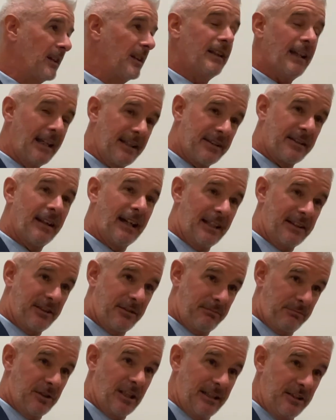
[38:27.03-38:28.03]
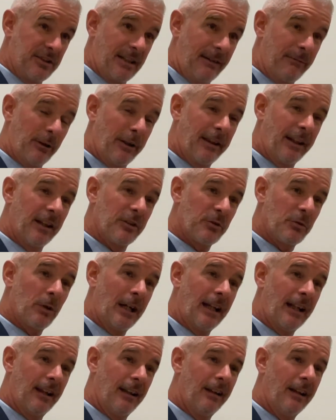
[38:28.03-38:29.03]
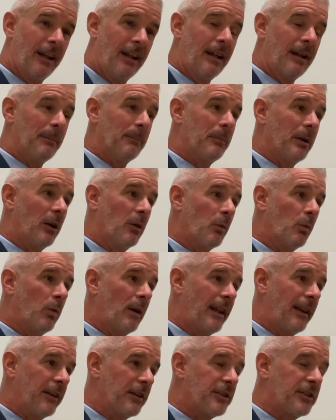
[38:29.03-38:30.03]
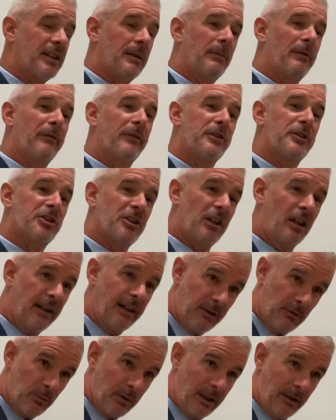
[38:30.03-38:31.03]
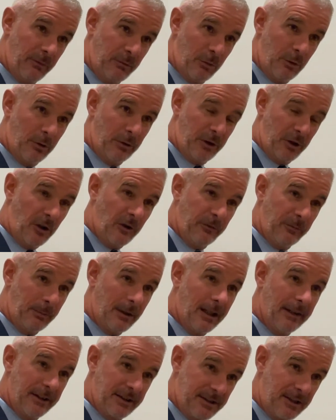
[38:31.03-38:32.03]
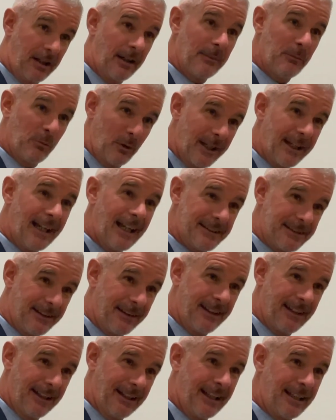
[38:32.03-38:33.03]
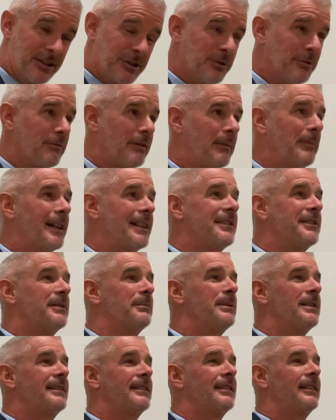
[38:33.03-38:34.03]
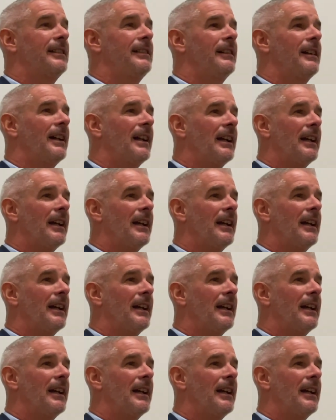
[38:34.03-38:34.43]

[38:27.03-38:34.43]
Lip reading: Yes, that's changed everything as well, but whether some of the shine will have worn off by the time we get to the election remains to be seen.